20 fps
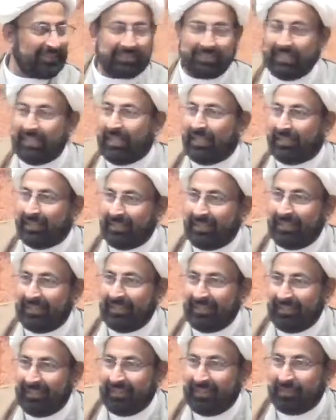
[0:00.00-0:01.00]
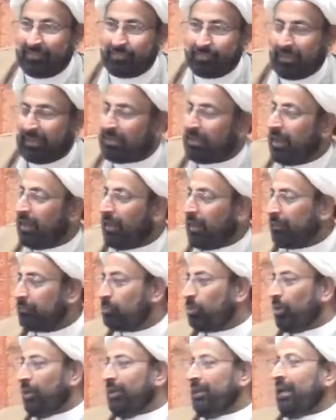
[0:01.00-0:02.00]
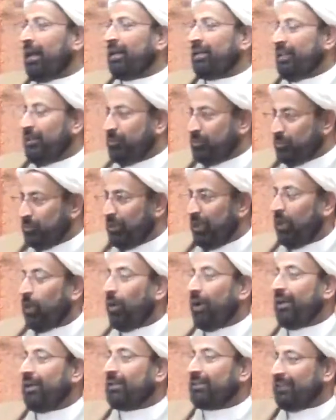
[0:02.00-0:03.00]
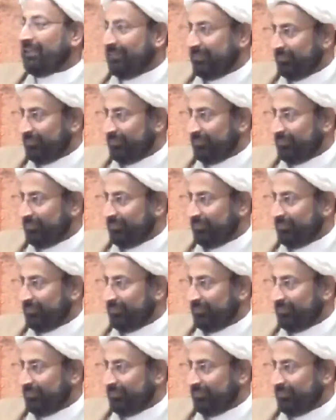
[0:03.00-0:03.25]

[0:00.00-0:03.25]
See? But Alhamdulillah, due to the loyalty,